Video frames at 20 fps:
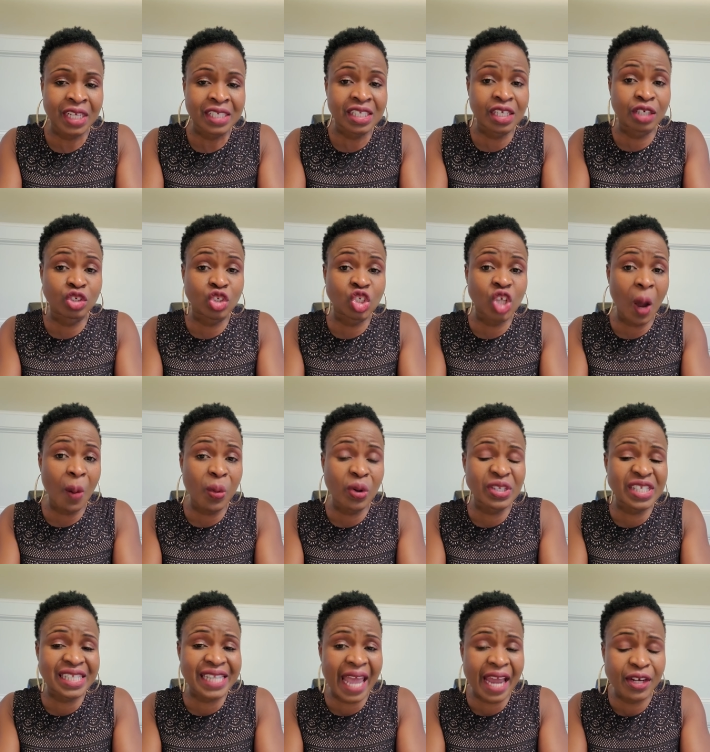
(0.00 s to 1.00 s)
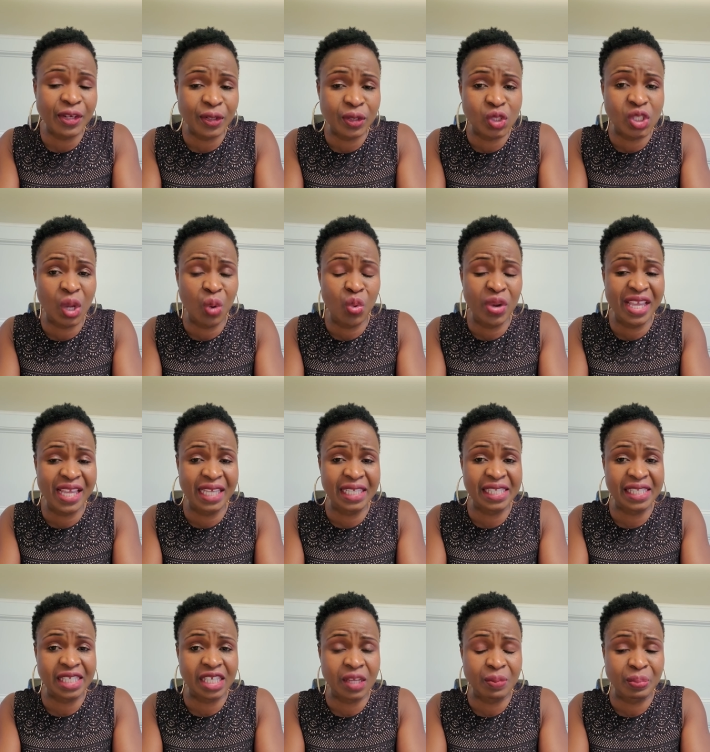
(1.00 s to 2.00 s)
the double standards that we can
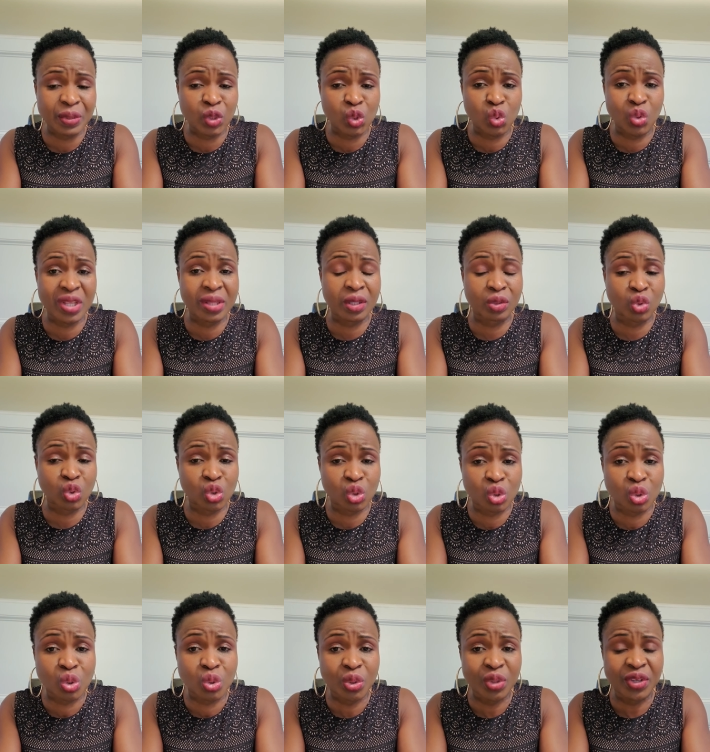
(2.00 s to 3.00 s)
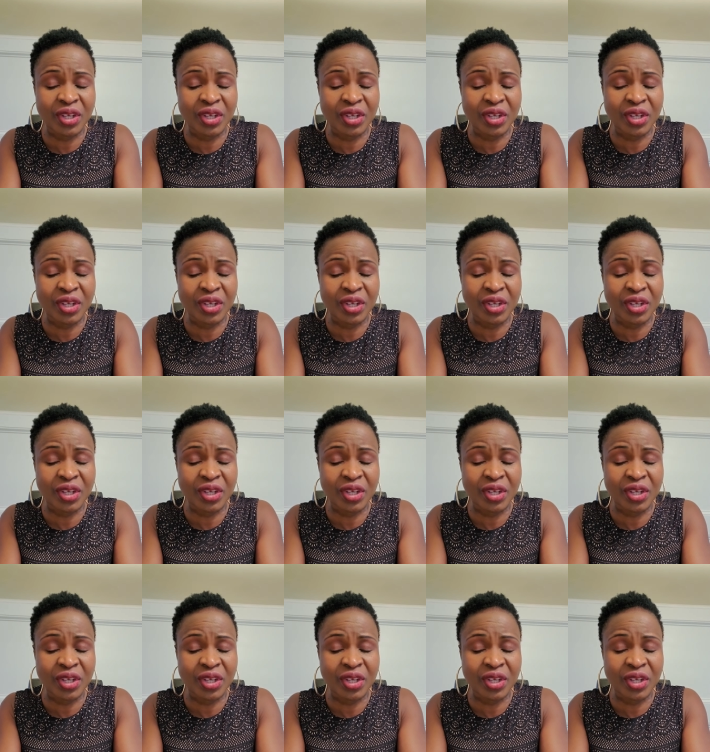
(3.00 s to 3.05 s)
see between the two,